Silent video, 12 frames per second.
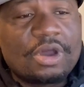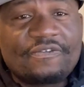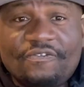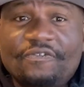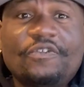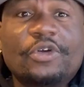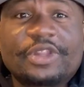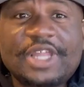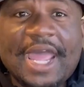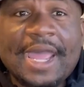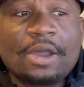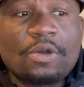for
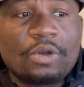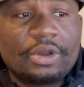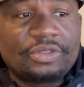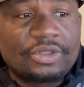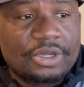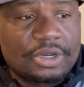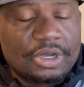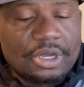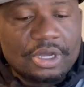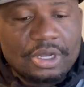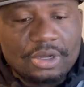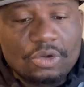that, or their
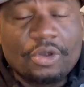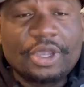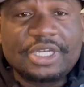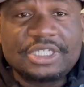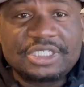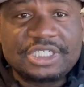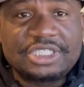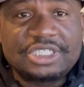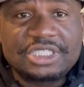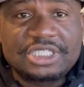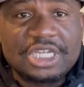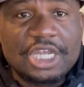
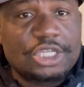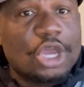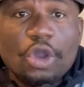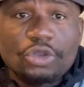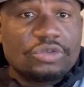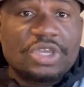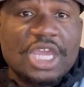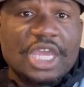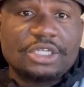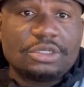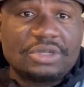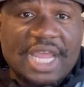organization saying, yo, you
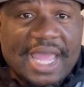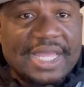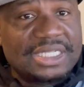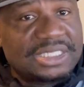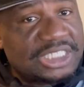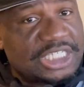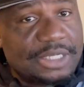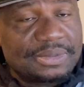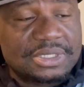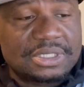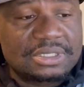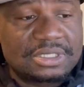can't do that. It
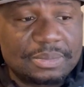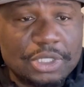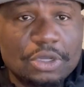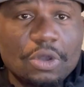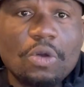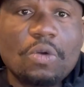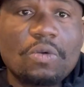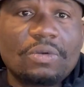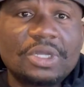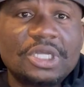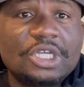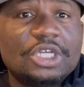seems to be cool.
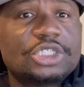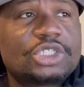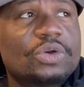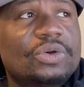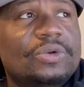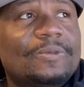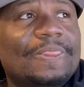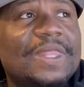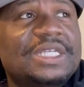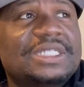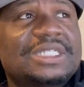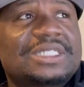So
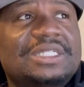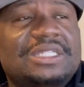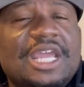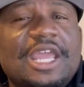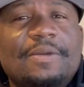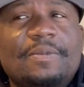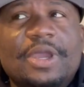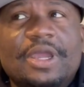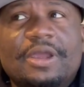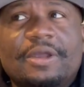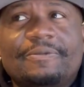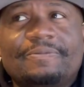is this a thing
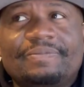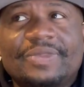where,